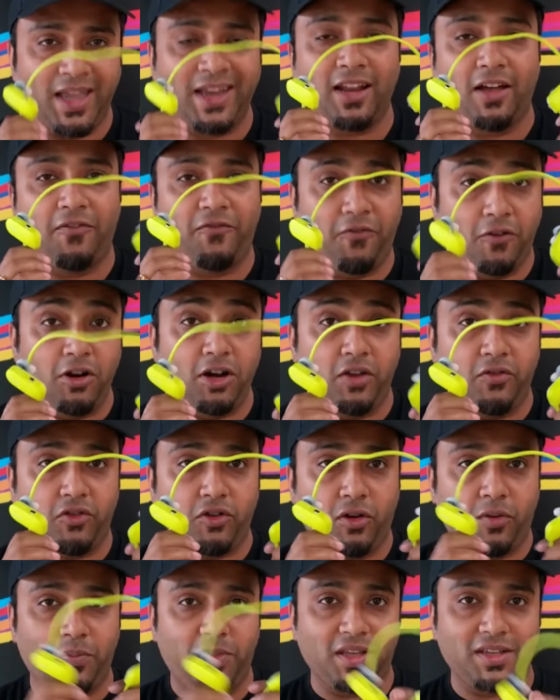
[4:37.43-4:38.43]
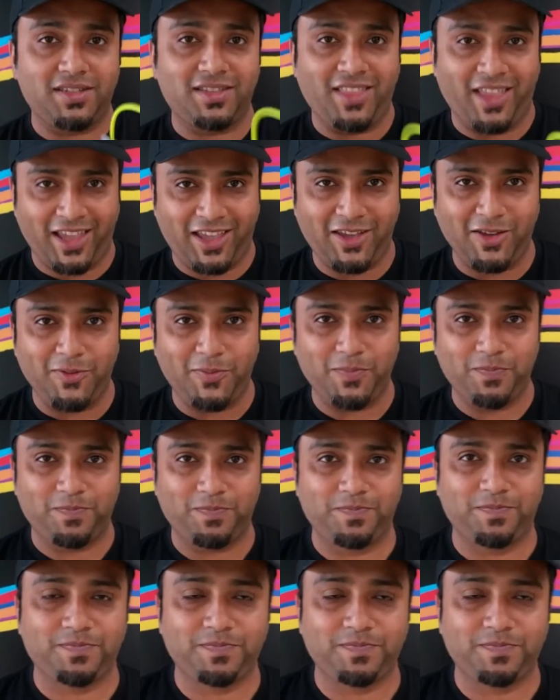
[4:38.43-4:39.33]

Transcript: in a full review of this. Thank you.